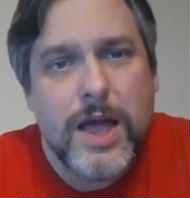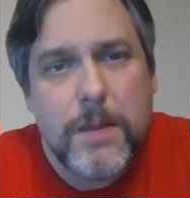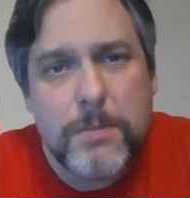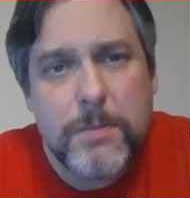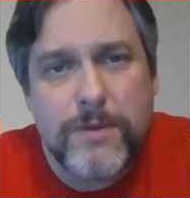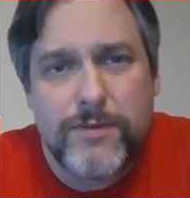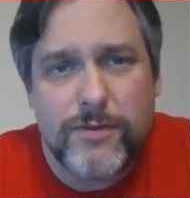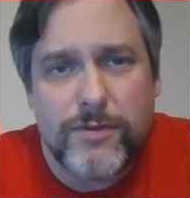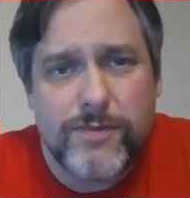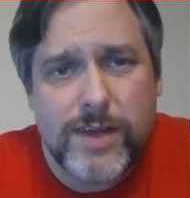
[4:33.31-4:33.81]

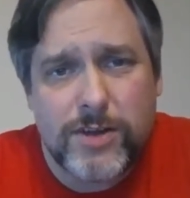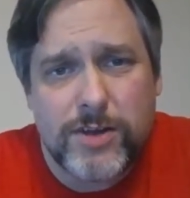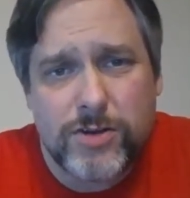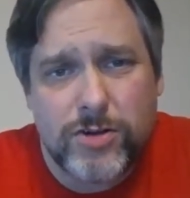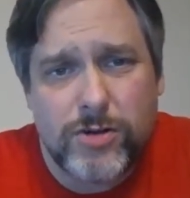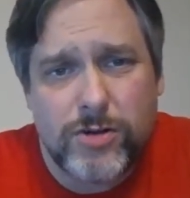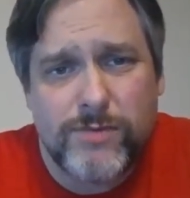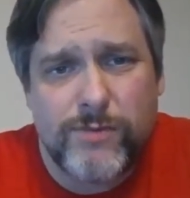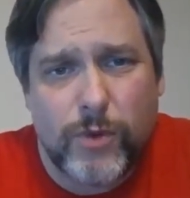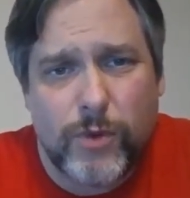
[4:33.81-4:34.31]
But if you've got
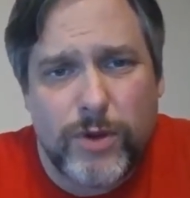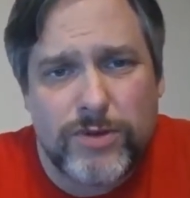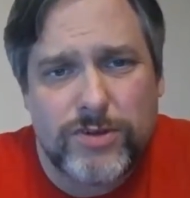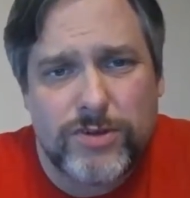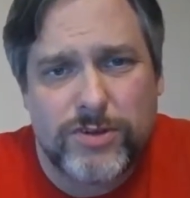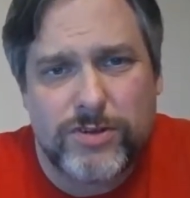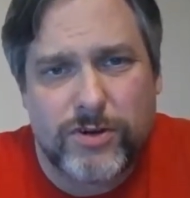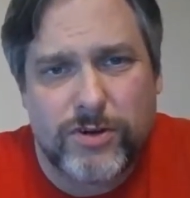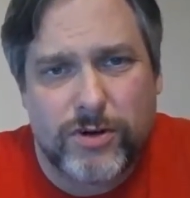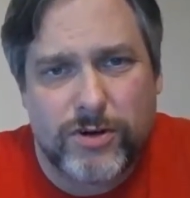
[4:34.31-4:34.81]
two
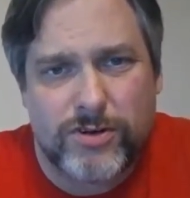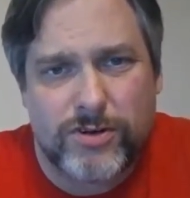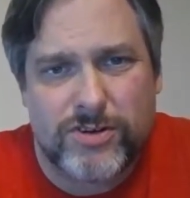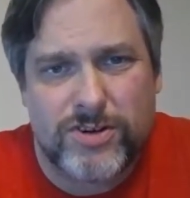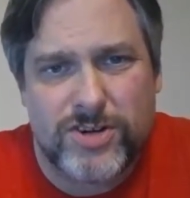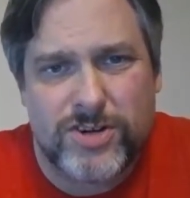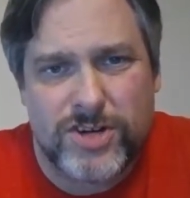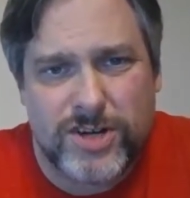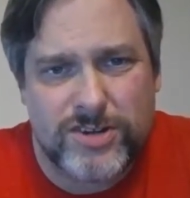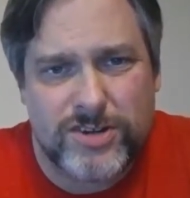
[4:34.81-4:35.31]
voices that are
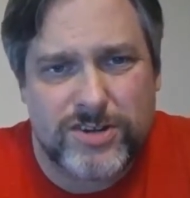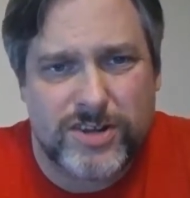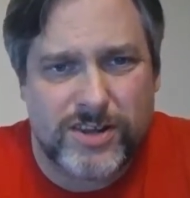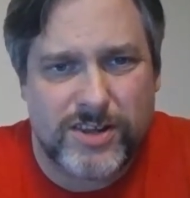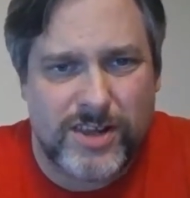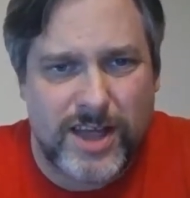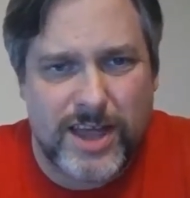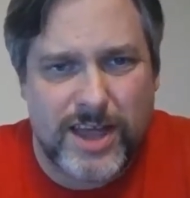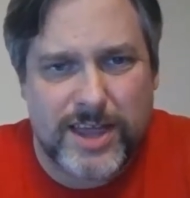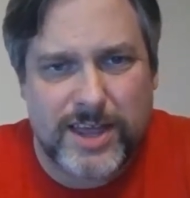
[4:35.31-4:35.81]
just
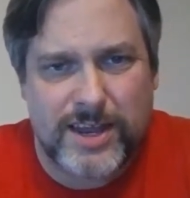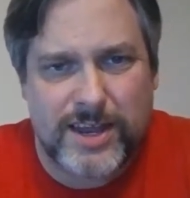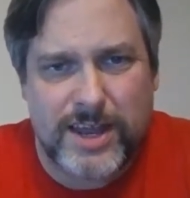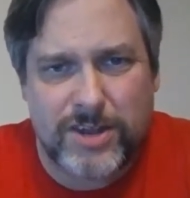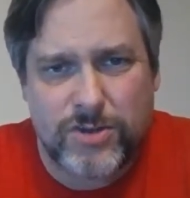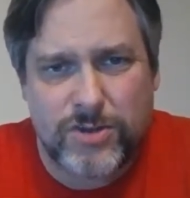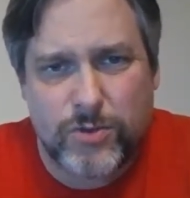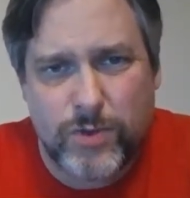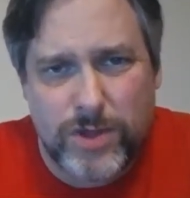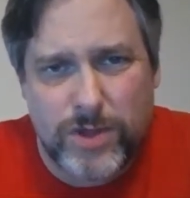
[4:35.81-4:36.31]
alike, and
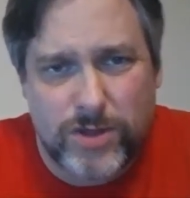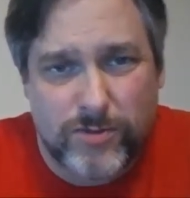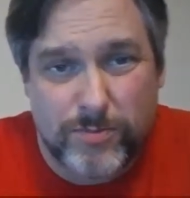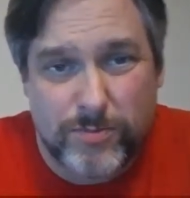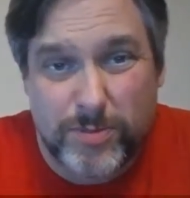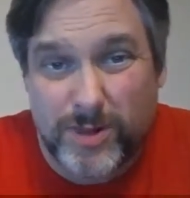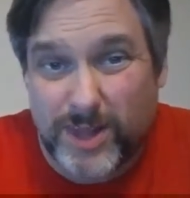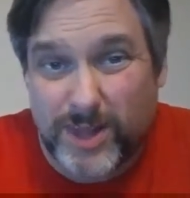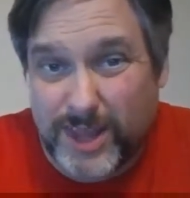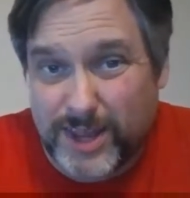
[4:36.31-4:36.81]
that's the way
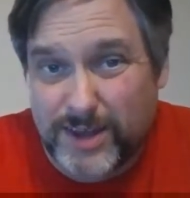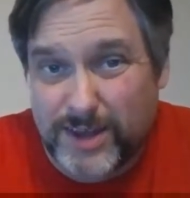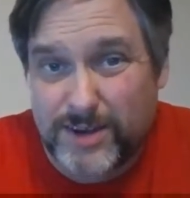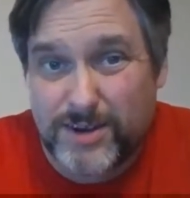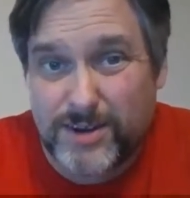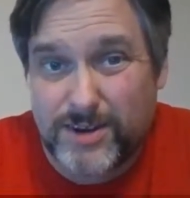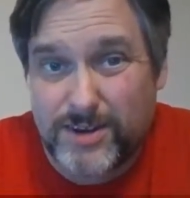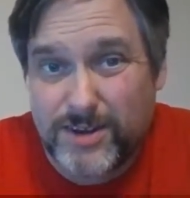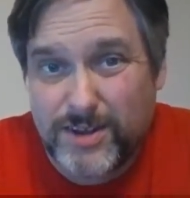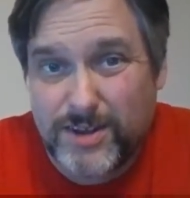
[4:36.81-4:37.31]
you've
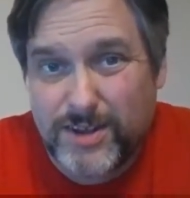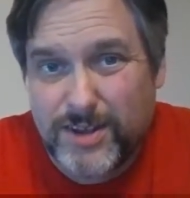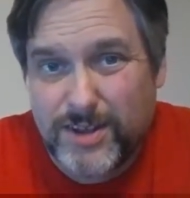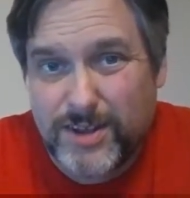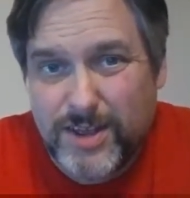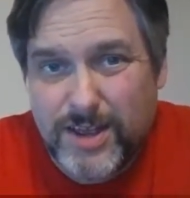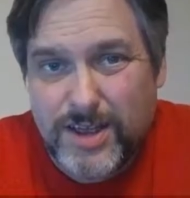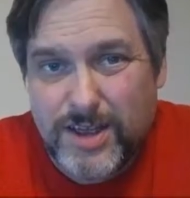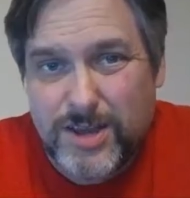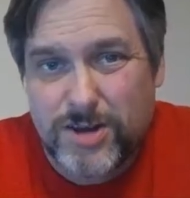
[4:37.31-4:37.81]
planned
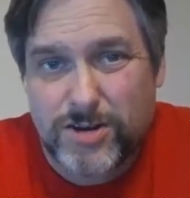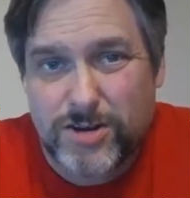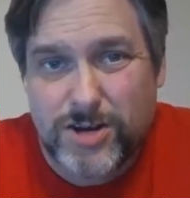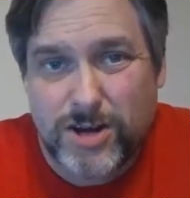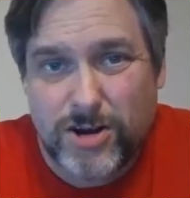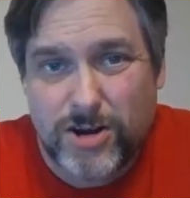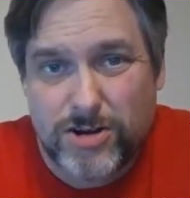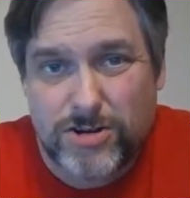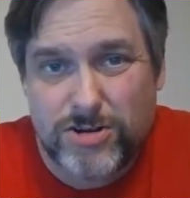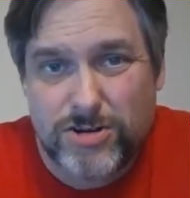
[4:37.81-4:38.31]
your
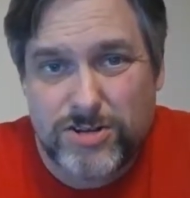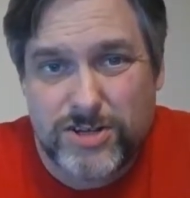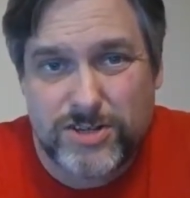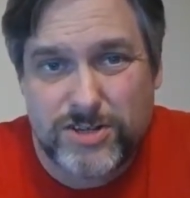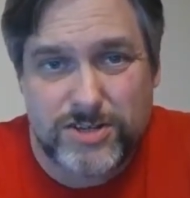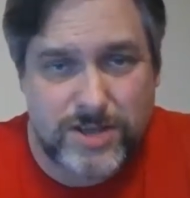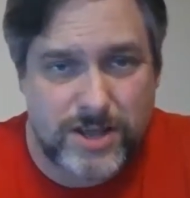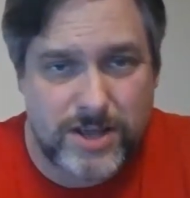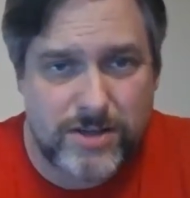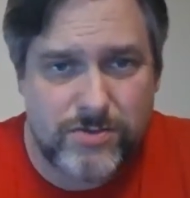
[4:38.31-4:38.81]
characters to
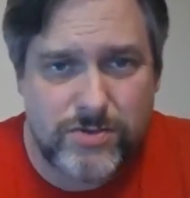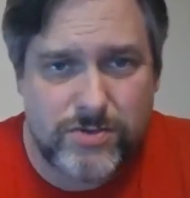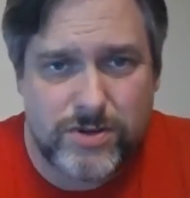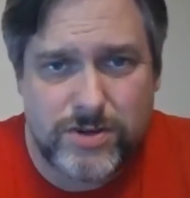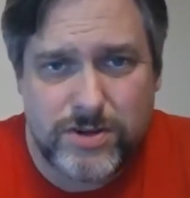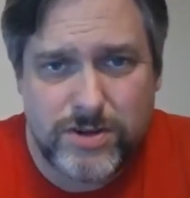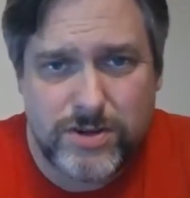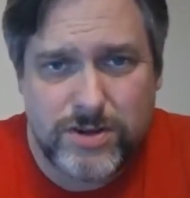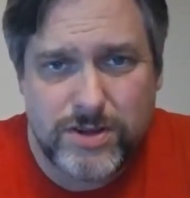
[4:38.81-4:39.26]
sound,